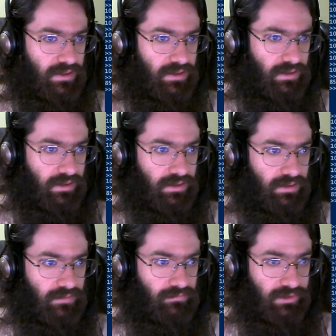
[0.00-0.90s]

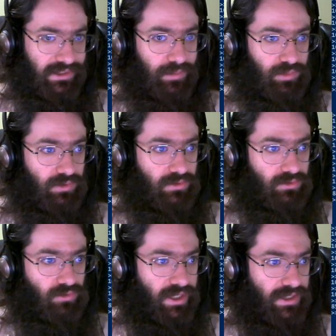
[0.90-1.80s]
For example,
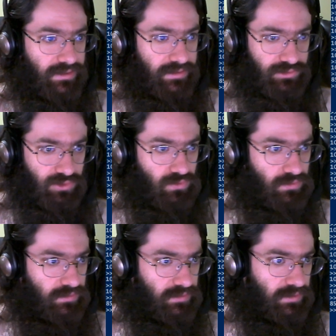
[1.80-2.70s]
grades in
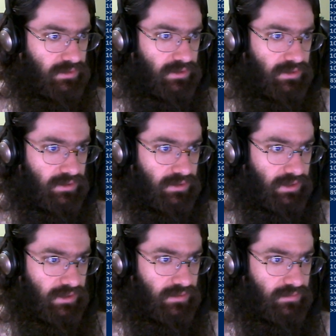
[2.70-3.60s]
school.
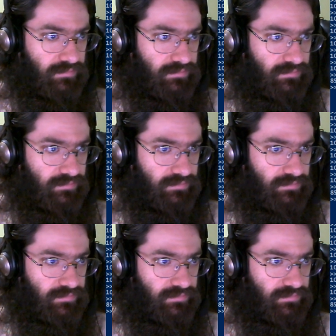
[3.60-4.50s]

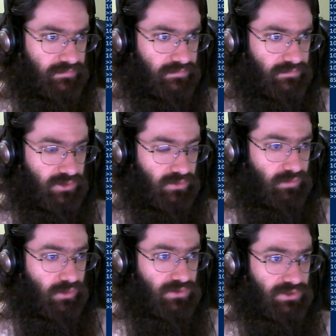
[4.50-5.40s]
So the
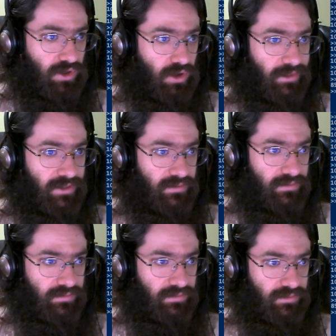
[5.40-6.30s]
most common
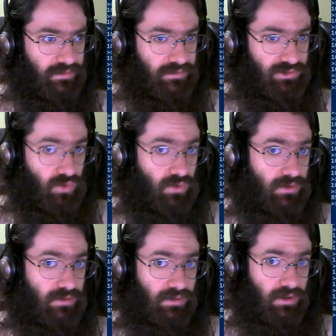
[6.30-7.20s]

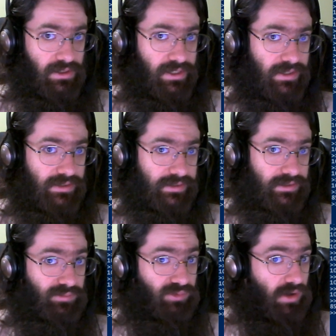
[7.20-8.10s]
score on a test is
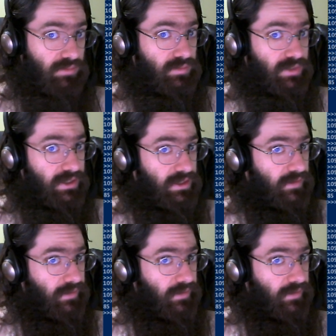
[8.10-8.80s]
probably in the